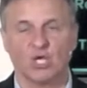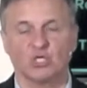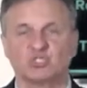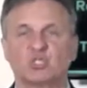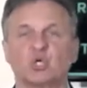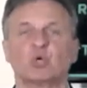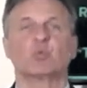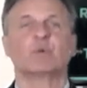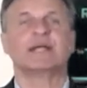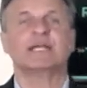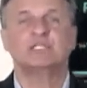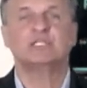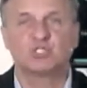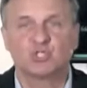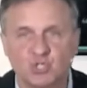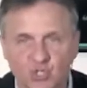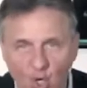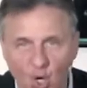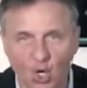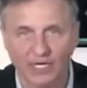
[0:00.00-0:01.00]
to
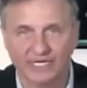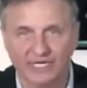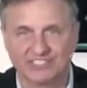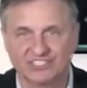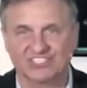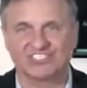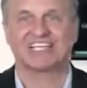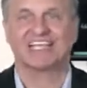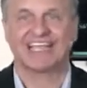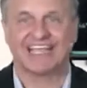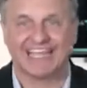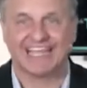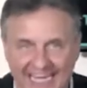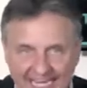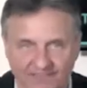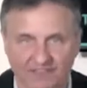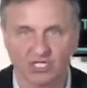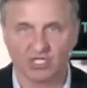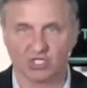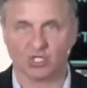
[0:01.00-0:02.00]
rejoice
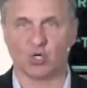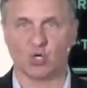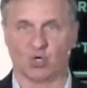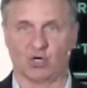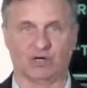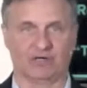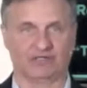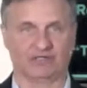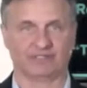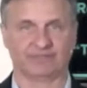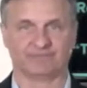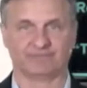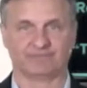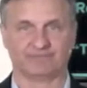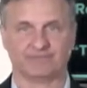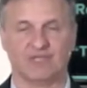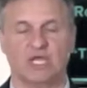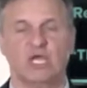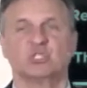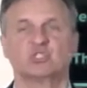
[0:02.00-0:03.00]
in the Lord,
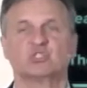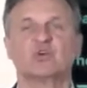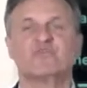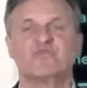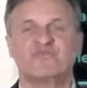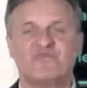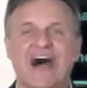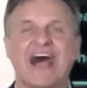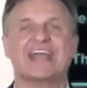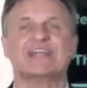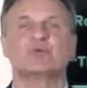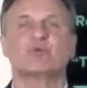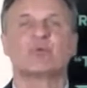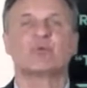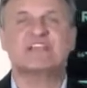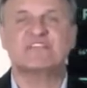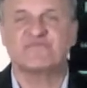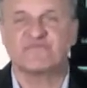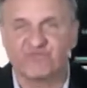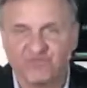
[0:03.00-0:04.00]
to find
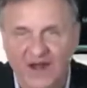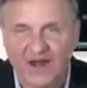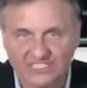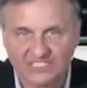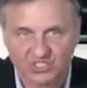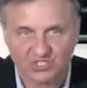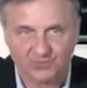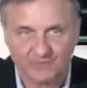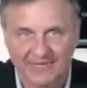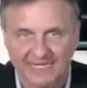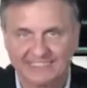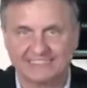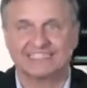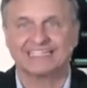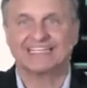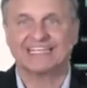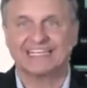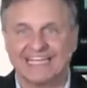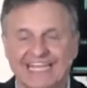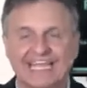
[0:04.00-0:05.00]
refreshment
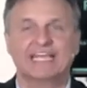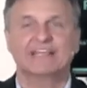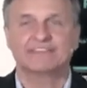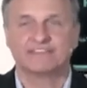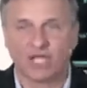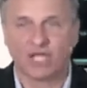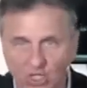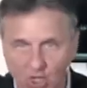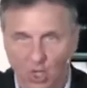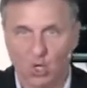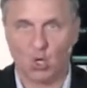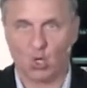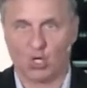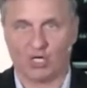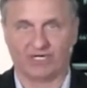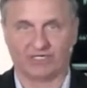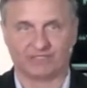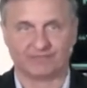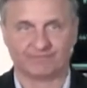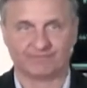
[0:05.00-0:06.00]
in the
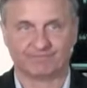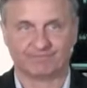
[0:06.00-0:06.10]
Lord.